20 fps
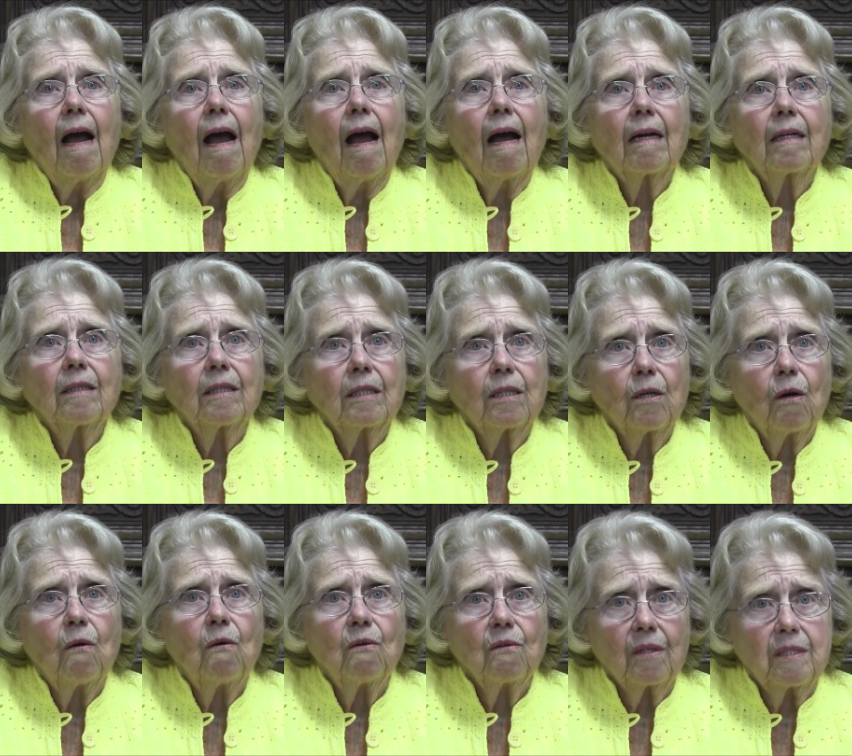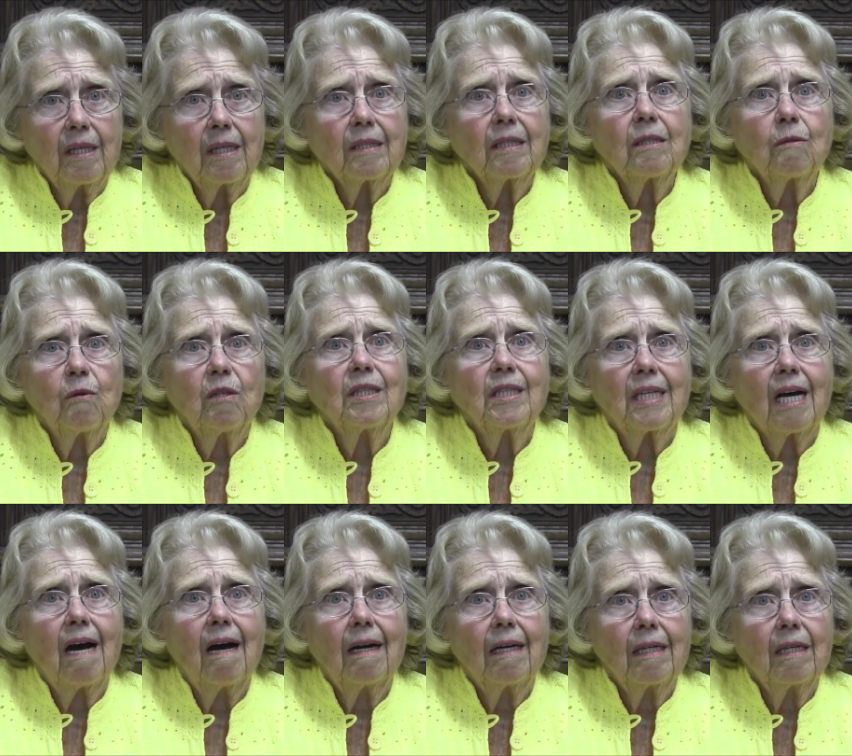And so this was
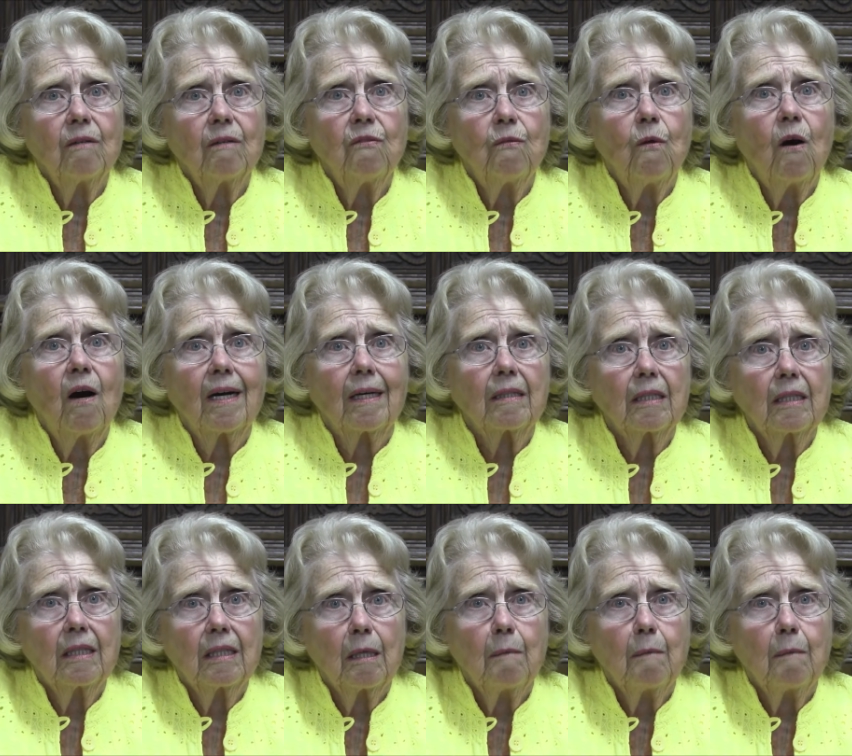kind of what